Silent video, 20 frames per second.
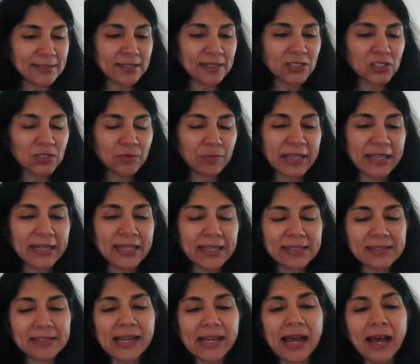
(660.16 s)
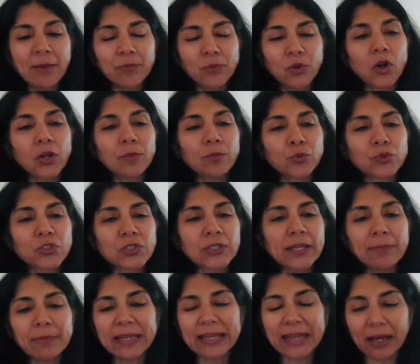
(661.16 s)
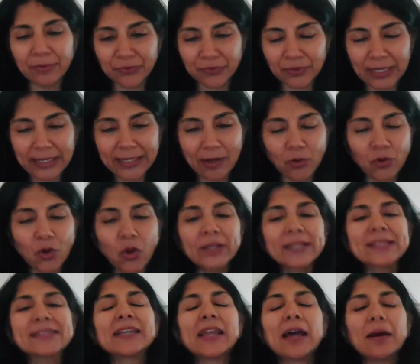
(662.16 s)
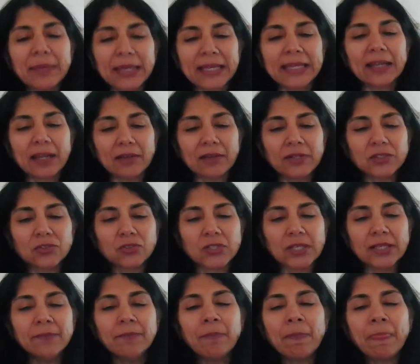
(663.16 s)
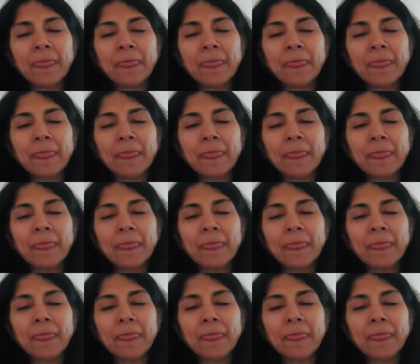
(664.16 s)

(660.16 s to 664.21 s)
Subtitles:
Kashmiri Islam not Muslim enough, right? Or not Islamic enough, I should say.